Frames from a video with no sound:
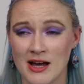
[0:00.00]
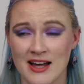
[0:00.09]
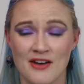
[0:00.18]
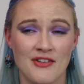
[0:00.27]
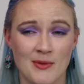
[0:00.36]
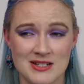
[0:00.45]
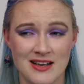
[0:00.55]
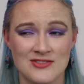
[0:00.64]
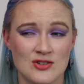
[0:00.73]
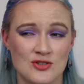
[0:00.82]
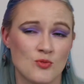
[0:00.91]
I find
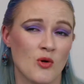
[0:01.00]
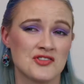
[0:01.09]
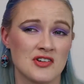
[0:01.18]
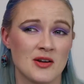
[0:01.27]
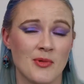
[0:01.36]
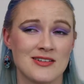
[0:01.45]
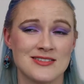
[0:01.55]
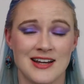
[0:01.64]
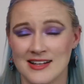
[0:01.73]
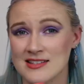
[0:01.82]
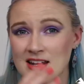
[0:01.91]
myself just wondering about,
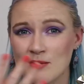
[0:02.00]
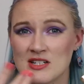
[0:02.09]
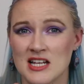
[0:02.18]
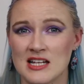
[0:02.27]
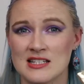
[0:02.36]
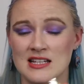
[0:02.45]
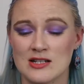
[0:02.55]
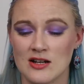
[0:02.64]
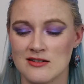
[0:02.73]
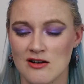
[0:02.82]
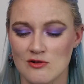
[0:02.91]
like I said, I've been testing these
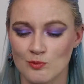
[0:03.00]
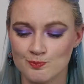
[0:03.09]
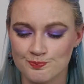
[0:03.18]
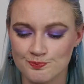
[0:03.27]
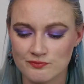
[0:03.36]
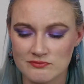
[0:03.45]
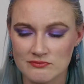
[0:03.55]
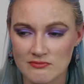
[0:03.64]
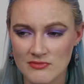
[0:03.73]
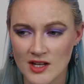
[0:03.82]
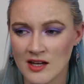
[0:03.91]
out at home,
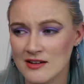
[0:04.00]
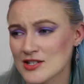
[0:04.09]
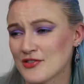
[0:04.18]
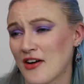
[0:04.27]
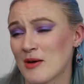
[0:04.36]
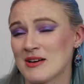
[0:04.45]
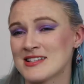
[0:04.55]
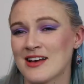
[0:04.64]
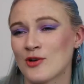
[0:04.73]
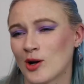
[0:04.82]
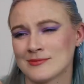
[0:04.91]
and I just find
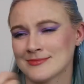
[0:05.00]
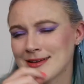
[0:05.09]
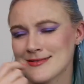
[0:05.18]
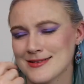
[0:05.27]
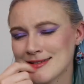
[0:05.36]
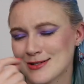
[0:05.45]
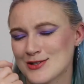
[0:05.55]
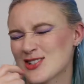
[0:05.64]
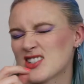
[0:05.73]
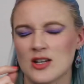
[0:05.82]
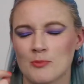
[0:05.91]
myself going, just
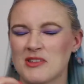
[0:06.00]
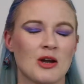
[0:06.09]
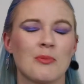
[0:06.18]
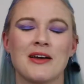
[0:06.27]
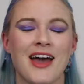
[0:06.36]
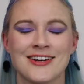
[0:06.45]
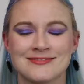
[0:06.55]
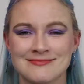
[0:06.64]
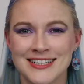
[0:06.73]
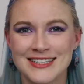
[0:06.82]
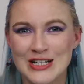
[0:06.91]
top that up
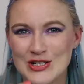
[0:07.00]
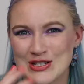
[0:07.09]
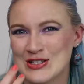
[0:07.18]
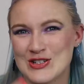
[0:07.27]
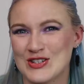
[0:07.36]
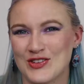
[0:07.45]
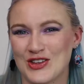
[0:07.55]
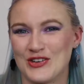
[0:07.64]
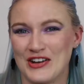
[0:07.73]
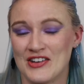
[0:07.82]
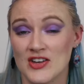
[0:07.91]
again, just for the
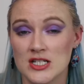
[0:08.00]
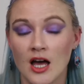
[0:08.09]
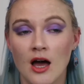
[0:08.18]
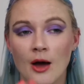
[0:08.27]
fun of it.